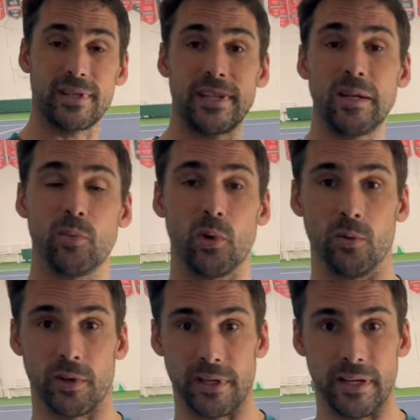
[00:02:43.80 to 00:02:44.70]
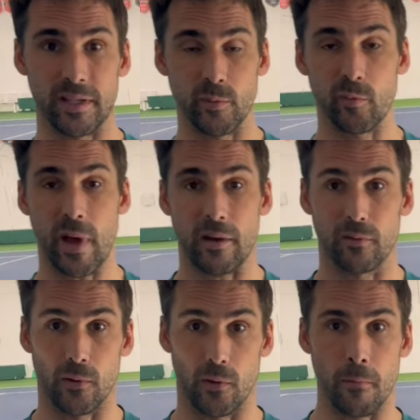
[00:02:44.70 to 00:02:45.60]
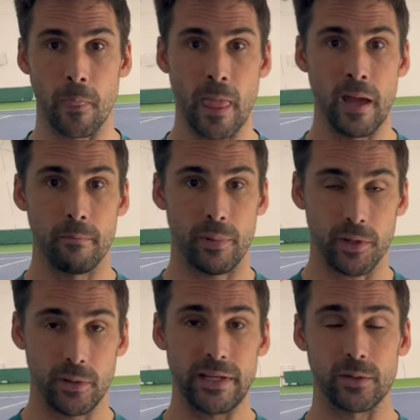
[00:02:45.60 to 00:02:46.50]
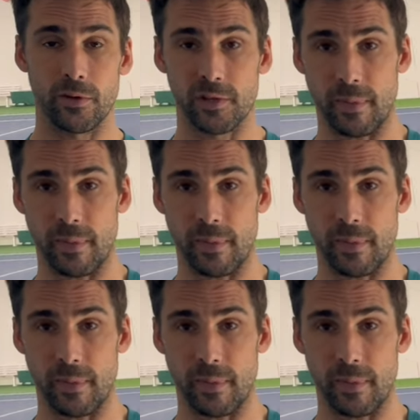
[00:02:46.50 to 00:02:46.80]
a deep ball that you need to move back for. But you need to have